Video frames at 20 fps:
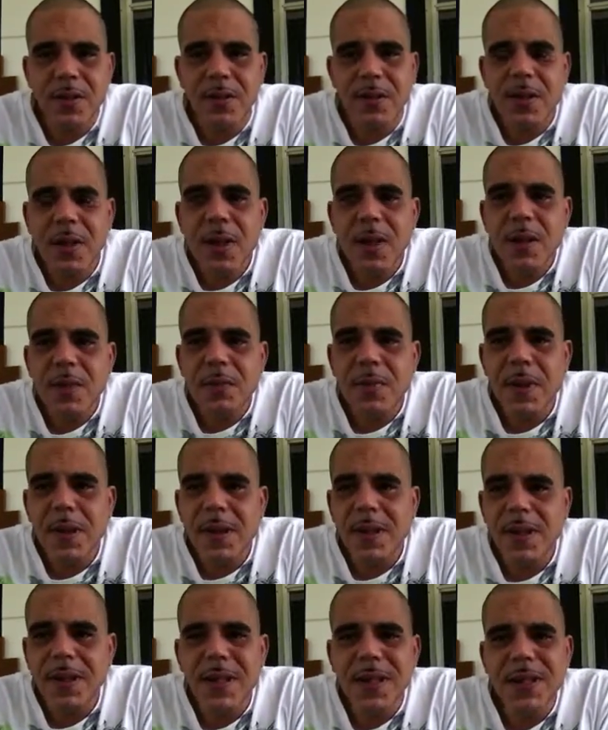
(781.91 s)
you,
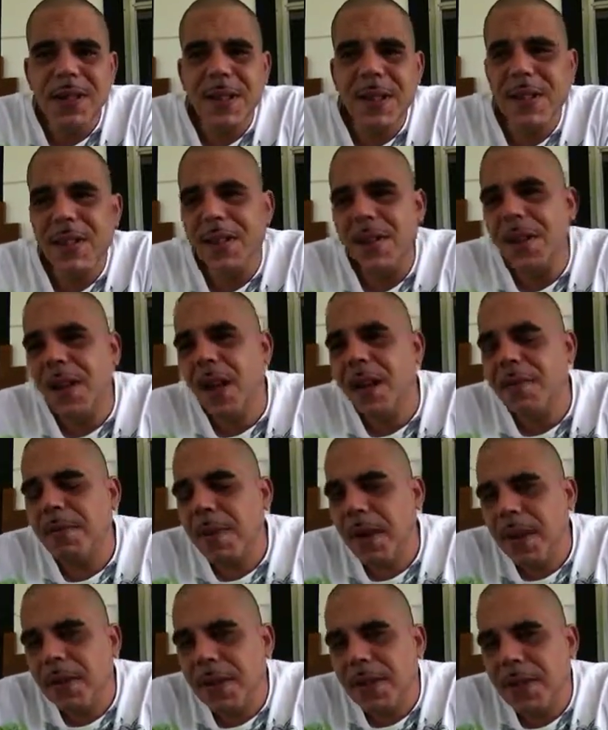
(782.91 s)
because they see that you're not about